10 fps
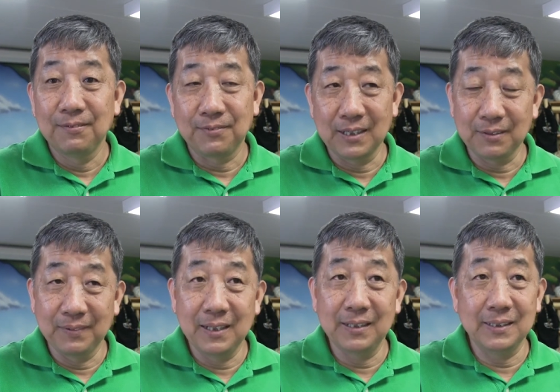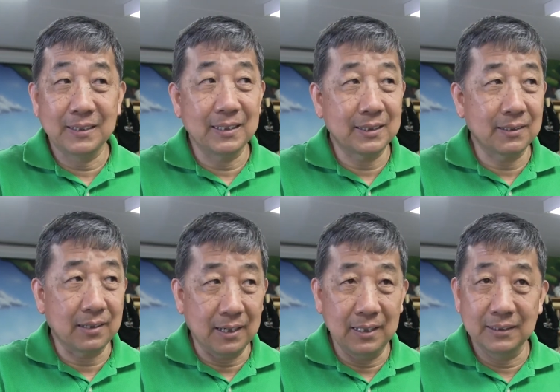Phragmites is
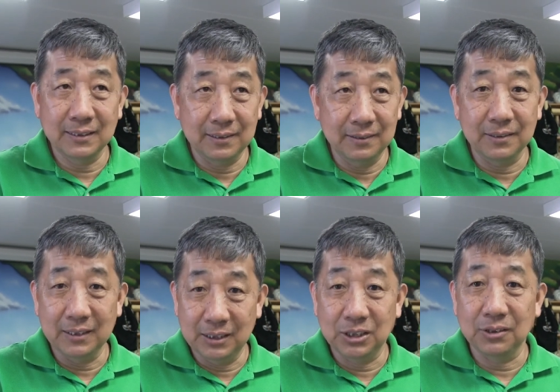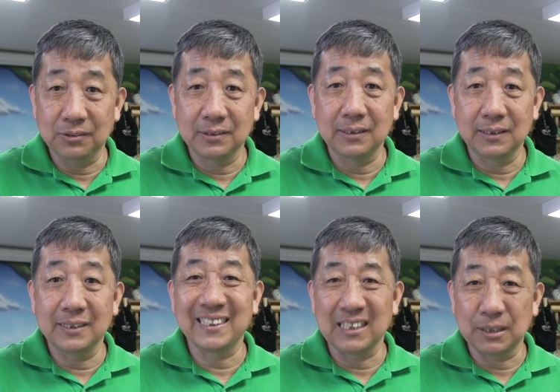again still the issue. It
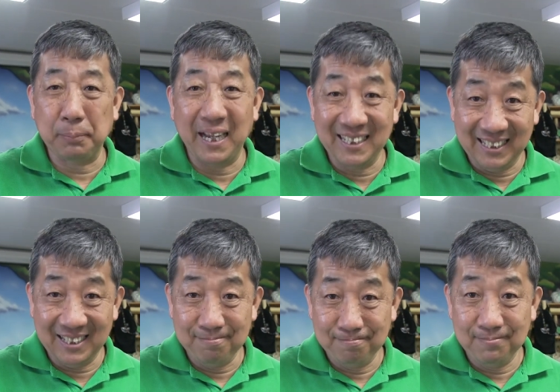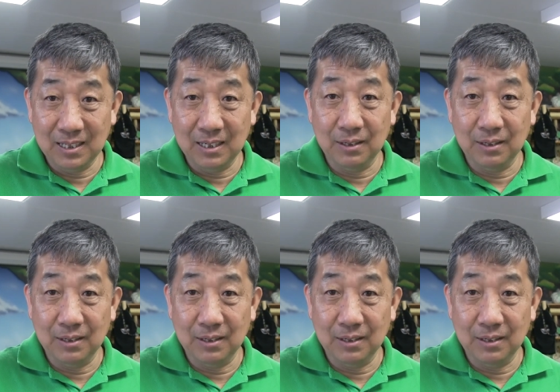is expanding now.